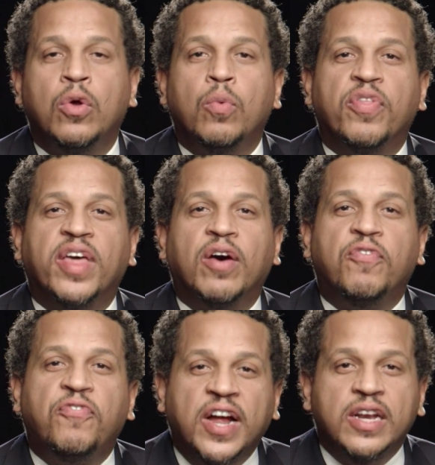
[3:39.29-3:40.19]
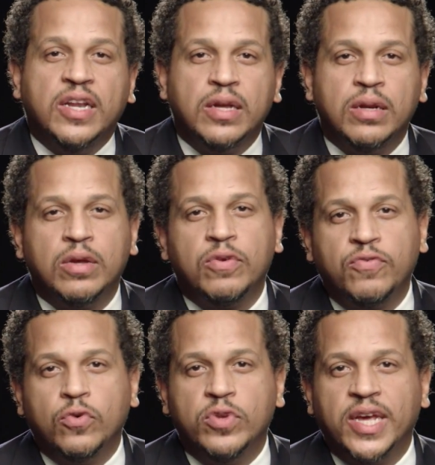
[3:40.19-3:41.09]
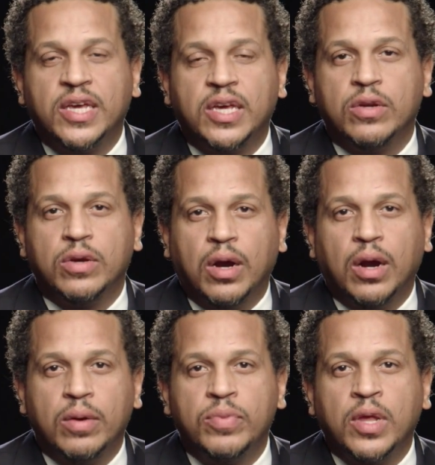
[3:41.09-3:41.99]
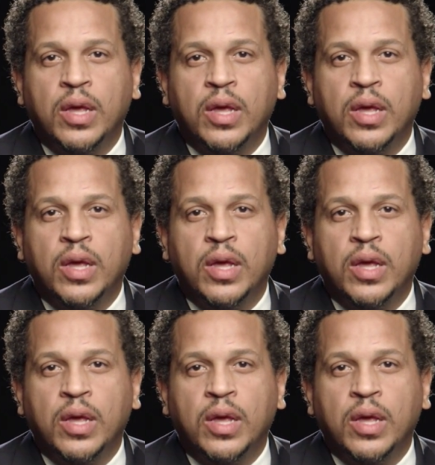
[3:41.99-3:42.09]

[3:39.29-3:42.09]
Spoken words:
without funding full-day kindergarten.